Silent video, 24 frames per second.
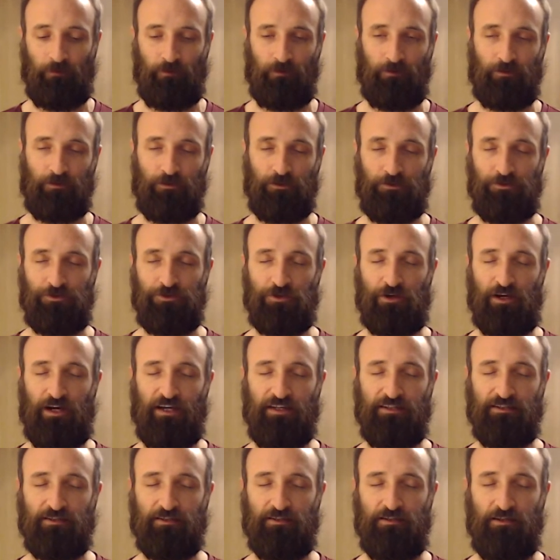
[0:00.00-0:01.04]
Close your
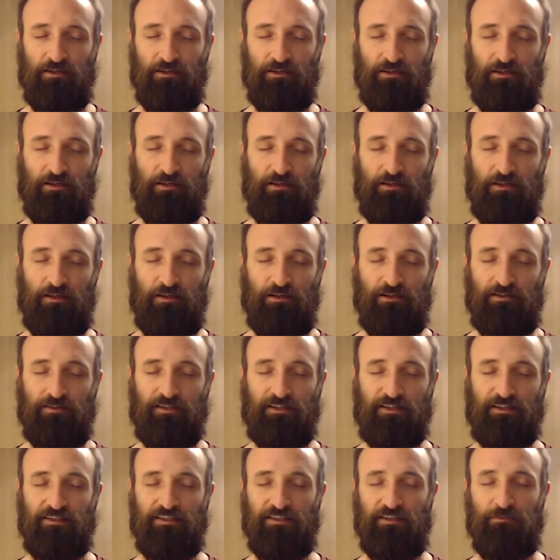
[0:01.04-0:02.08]
eyes. Take
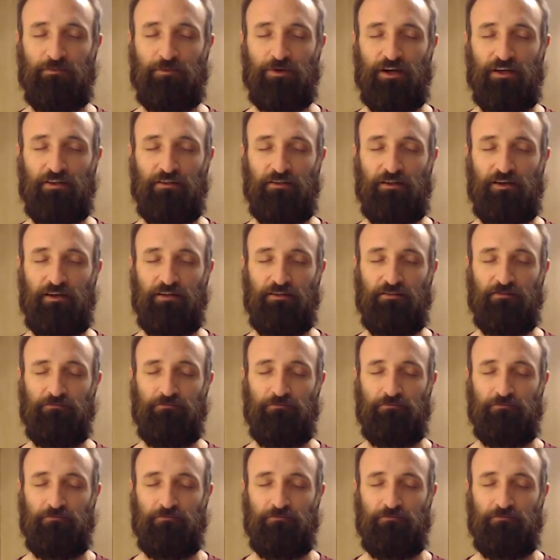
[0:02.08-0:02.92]
a deep breath in,